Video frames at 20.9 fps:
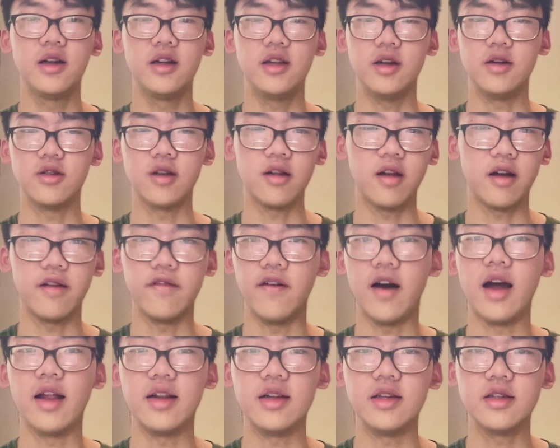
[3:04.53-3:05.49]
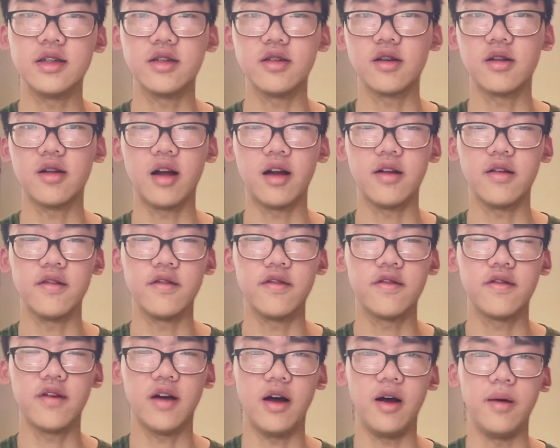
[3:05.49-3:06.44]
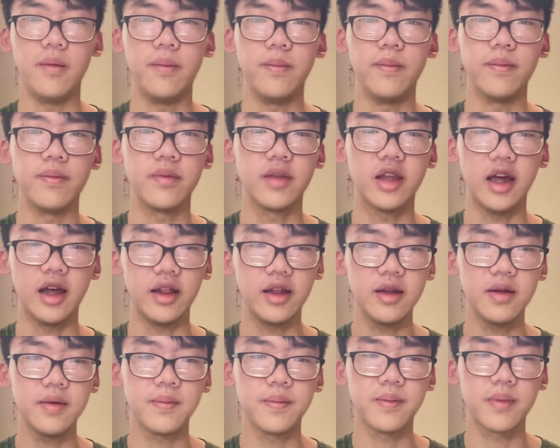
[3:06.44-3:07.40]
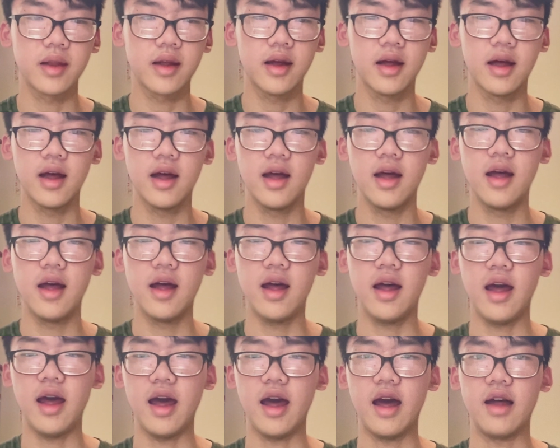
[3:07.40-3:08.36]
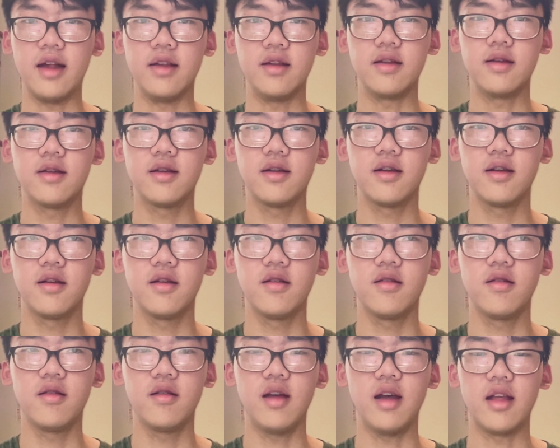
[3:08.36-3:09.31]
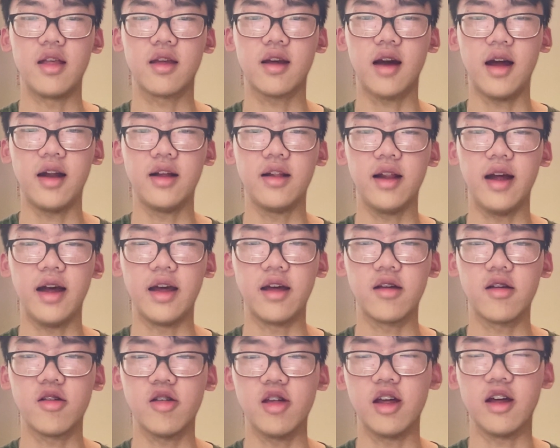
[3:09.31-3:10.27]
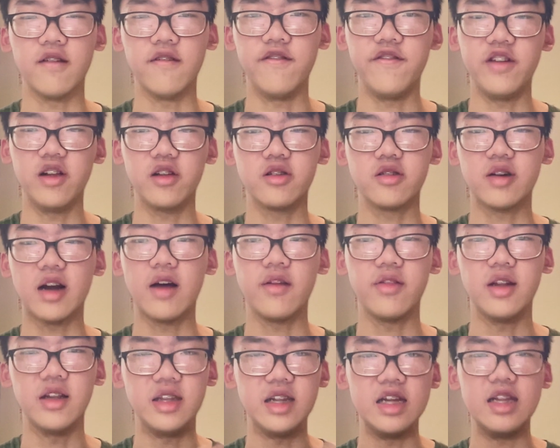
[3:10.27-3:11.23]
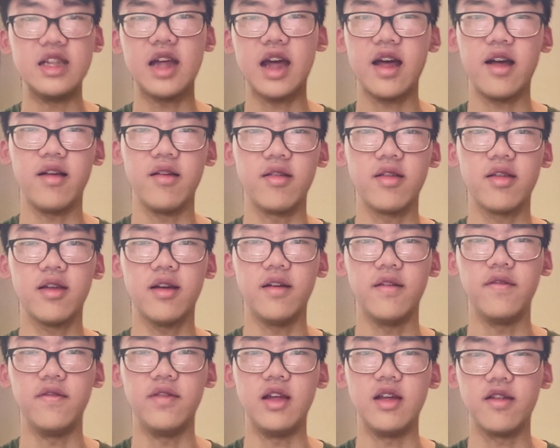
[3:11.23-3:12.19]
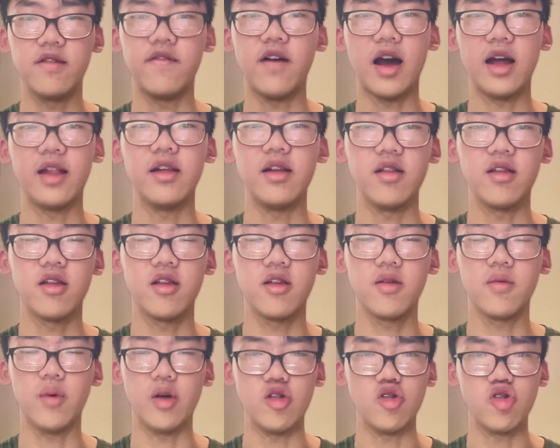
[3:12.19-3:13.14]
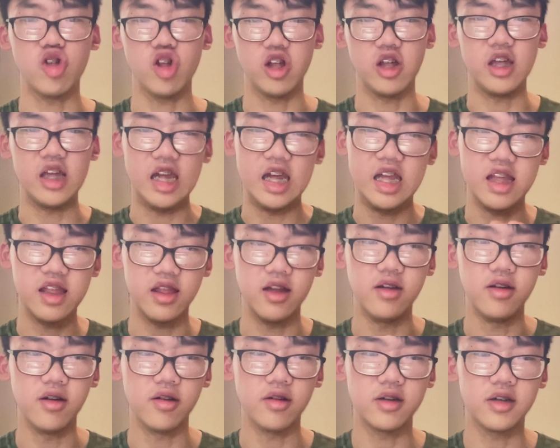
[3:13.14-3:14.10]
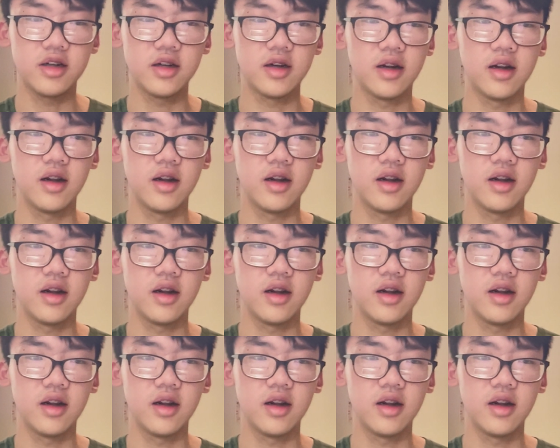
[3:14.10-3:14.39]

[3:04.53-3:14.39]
There's a lot of violence. There's a lot of killing, and it's kind of like she can filter out the details of this violence when she eats dirt.